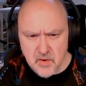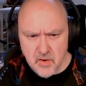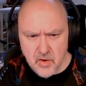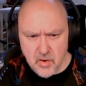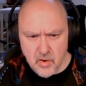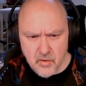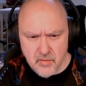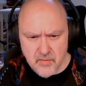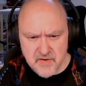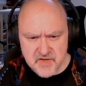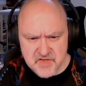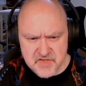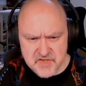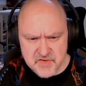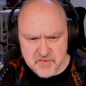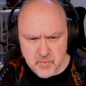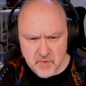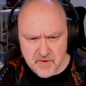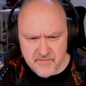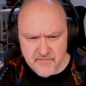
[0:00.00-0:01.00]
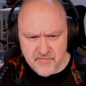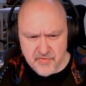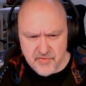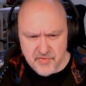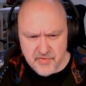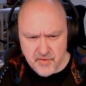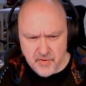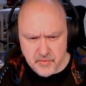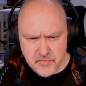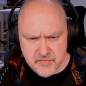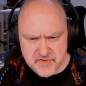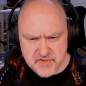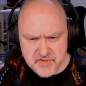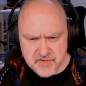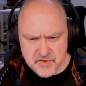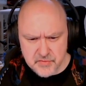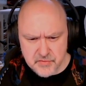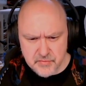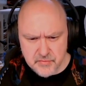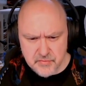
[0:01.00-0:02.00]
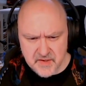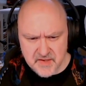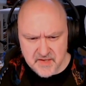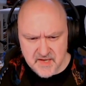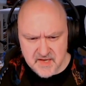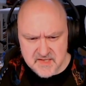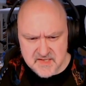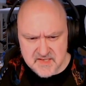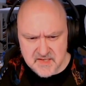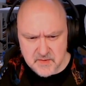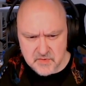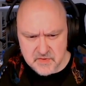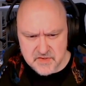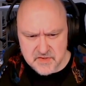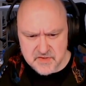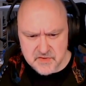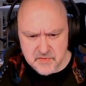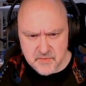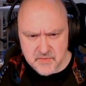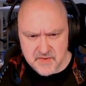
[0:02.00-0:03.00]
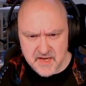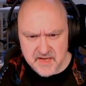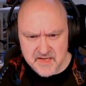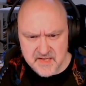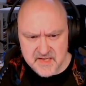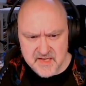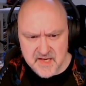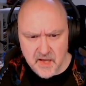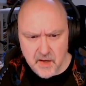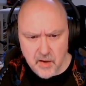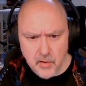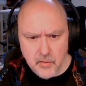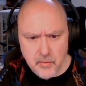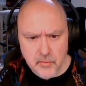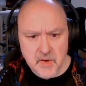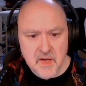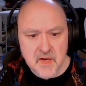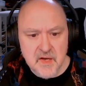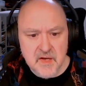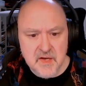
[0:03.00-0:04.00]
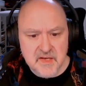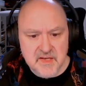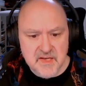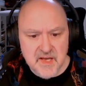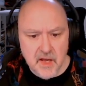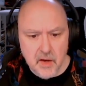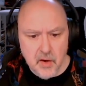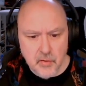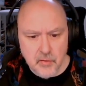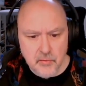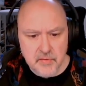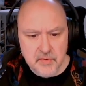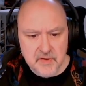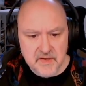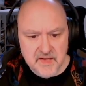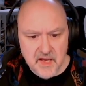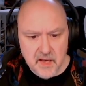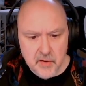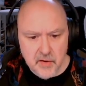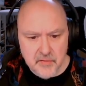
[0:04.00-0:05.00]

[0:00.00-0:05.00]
Orange is one of those two. I can't see what to do with that. Yellow, yellow, yellow,